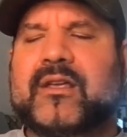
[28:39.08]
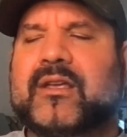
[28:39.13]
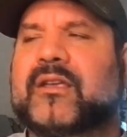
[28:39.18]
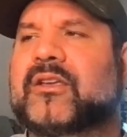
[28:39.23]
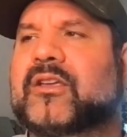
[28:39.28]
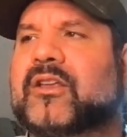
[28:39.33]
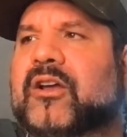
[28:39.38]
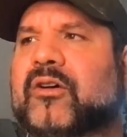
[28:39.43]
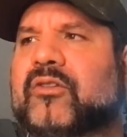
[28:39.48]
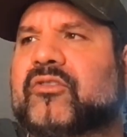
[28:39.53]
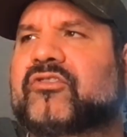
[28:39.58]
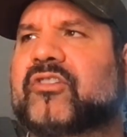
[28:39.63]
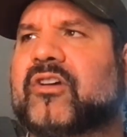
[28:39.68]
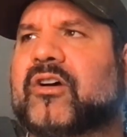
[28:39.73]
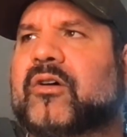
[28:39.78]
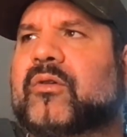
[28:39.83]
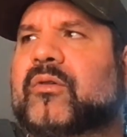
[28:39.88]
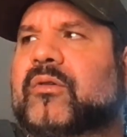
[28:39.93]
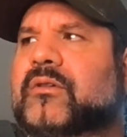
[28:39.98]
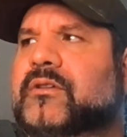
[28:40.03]
You know,
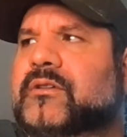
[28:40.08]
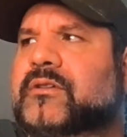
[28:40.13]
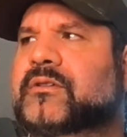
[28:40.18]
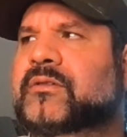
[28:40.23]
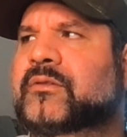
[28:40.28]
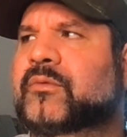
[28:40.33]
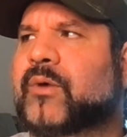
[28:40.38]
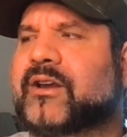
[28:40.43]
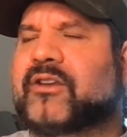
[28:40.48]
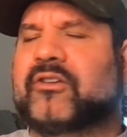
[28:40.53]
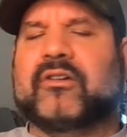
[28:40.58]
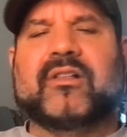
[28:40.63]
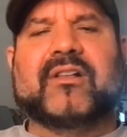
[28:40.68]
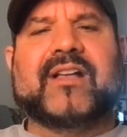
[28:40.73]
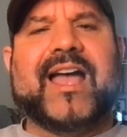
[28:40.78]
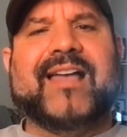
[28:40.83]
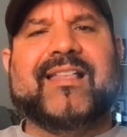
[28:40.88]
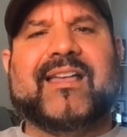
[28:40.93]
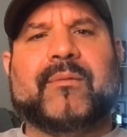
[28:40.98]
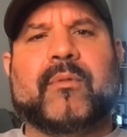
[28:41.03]
so when you're a
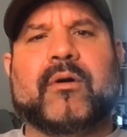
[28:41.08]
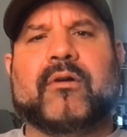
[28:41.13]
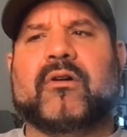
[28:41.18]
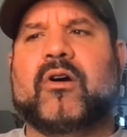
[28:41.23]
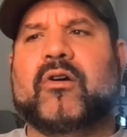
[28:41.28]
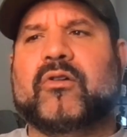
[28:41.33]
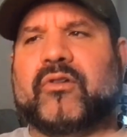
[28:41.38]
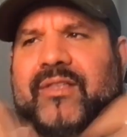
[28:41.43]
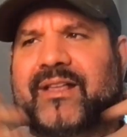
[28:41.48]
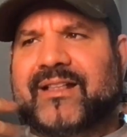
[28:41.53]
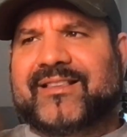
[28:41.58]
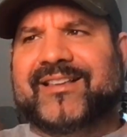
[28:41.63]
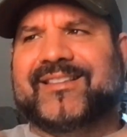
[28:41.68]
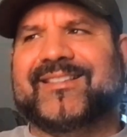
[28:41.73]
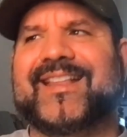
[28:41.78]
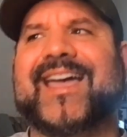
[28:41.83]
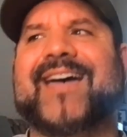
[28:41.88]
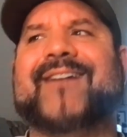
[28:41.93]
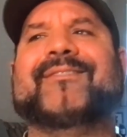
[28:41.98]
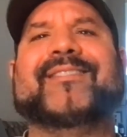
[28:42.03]
guy like Morono that
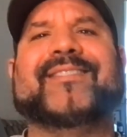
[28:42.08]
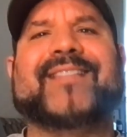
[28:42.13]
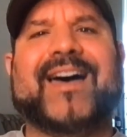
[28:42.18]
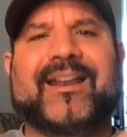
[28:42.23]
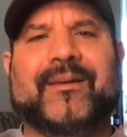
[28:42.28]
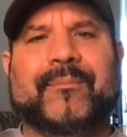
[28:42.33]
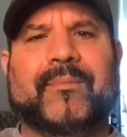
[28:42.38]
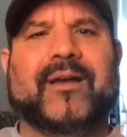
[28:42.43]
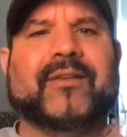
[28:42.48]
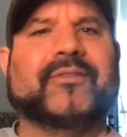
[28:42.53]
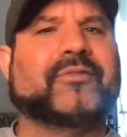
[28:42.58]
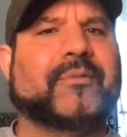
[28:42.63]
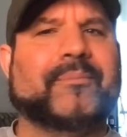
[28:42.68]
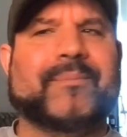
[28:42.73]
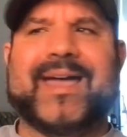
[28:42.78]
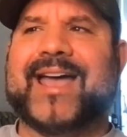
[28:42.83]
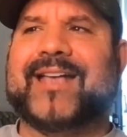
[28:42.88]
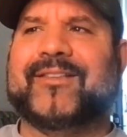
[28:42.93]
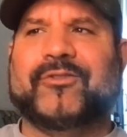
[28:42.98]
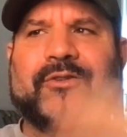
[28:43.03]
doesn't have a lot of muscle
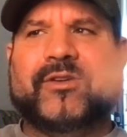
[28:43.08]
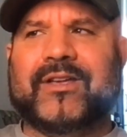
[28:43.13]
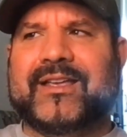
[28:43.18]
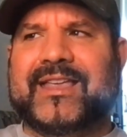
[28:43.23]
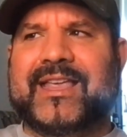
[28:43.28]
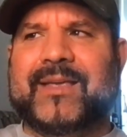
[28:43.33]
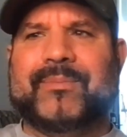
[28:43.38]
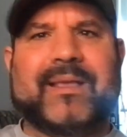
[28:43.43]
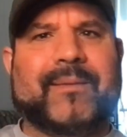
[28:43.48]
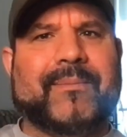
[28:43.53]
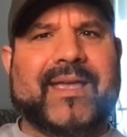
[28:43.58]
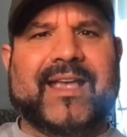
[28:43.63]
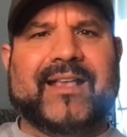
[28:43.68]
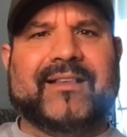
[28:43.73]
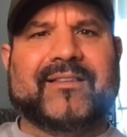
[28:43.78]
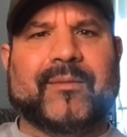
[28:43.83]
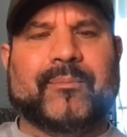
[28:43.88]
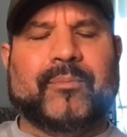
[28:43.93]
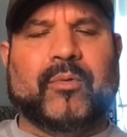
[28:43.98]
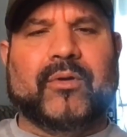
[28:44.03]
mass, you can keep them
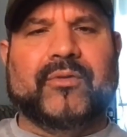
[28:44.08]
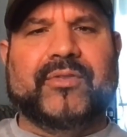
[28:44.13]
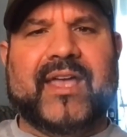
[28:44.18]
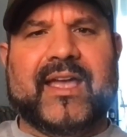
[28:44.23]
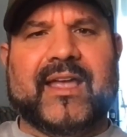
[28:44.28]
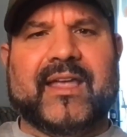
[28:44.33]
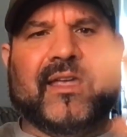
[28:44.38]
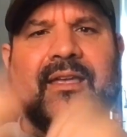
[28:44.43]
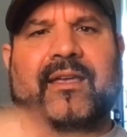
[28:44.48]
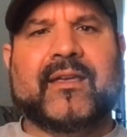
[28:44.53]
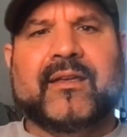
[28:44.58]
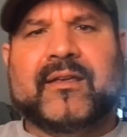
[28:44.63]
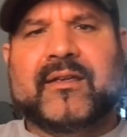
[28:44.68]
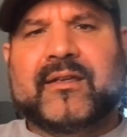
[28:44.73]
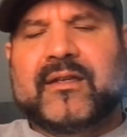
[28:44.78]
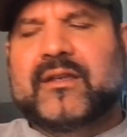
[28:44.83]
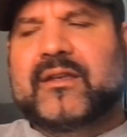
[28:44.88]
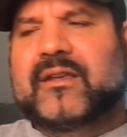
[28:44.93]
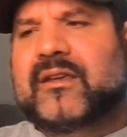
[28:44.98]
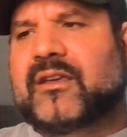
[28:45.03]
hands up all day.
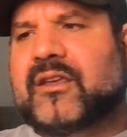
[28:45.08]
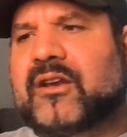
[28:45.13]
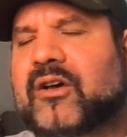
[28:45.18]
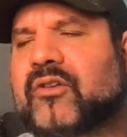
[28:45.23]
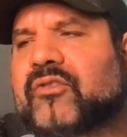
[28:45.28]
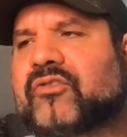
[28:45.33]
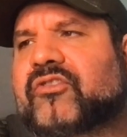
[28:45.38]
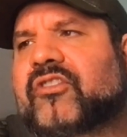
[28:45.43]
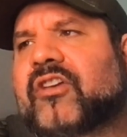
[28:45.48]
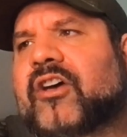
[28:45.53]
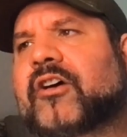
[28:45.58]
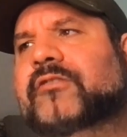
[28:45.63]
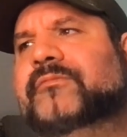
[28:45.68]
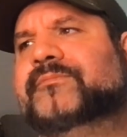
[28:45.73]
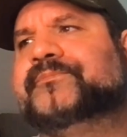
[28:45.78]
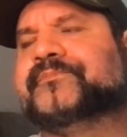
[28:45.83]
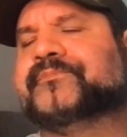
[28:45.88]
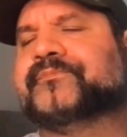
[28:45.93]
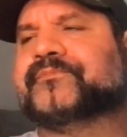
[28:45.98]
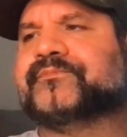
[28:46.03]
You know,
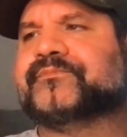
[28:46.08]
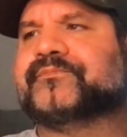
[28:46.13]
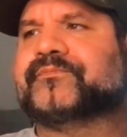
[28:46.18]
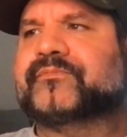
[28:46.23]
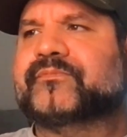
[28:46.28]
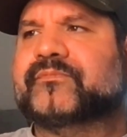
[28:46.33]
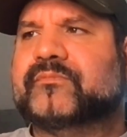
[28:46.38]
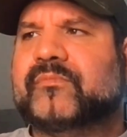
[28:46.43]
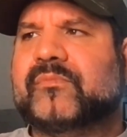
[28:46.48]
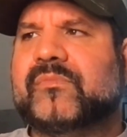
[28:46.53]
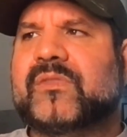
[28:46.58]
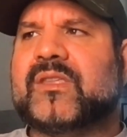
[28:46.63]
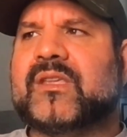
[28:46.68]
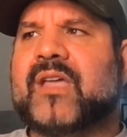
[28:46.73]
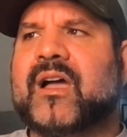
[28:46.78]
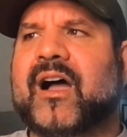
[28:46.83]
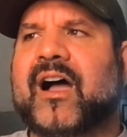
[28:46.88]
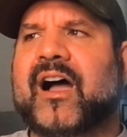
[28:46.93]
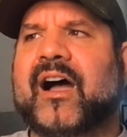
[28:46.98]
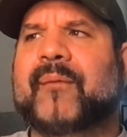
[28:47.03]
so
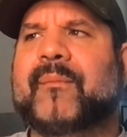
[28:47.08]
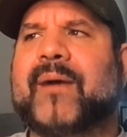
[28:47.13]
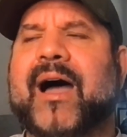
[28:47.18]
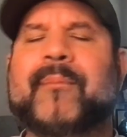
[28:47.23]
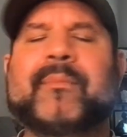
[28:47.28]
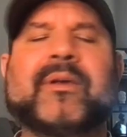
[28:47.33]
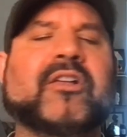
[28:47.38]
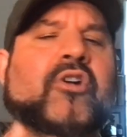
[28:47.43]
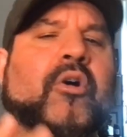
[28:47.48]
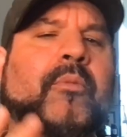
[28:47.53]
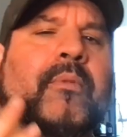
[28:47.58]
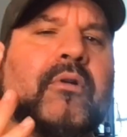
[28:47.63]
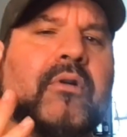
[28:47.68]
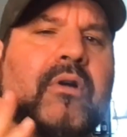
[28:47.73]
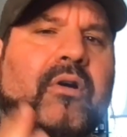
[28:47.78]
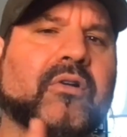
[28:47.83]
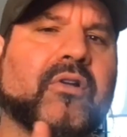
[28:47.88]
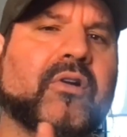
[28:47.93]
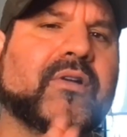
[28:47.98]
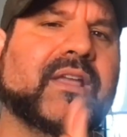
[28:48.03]
I'm going to go
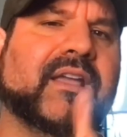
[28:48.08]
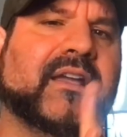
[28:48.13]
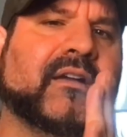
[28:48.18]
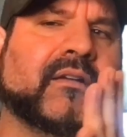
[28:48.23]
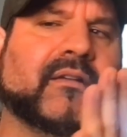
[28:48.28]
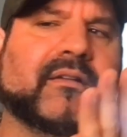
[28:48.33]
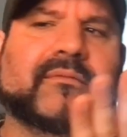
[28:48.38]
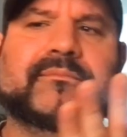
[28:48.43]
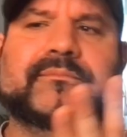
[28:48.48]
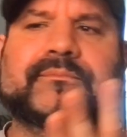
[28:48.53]
Morono here.